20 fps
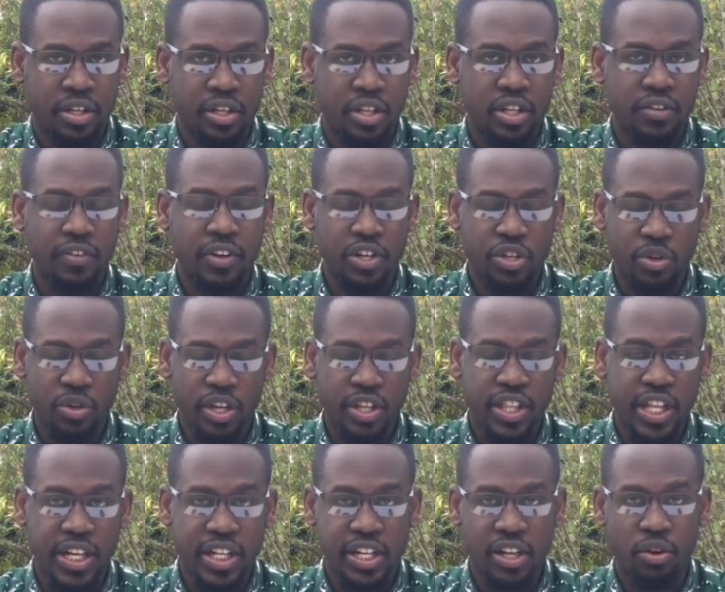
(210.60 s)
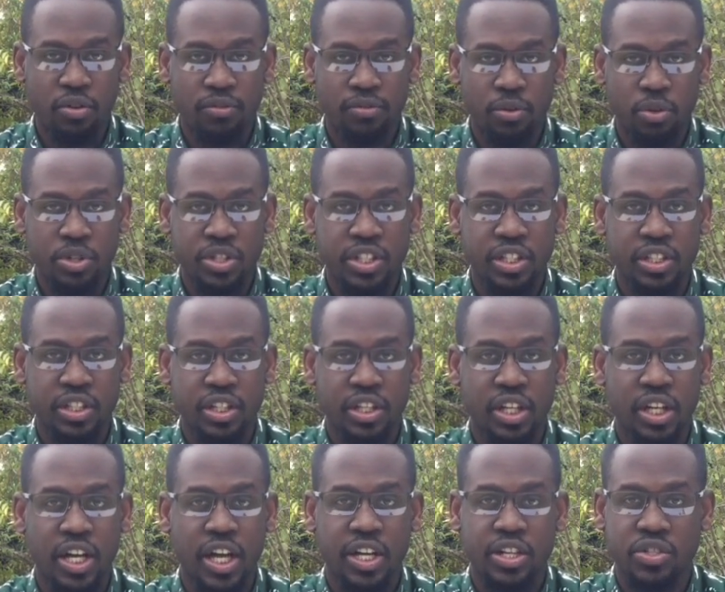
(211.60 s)
even during that day of voting,
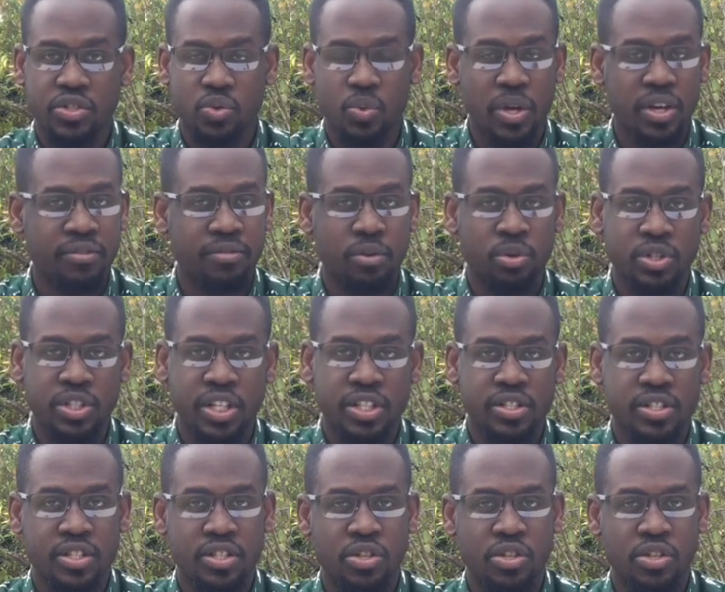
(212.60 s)
can sway voters.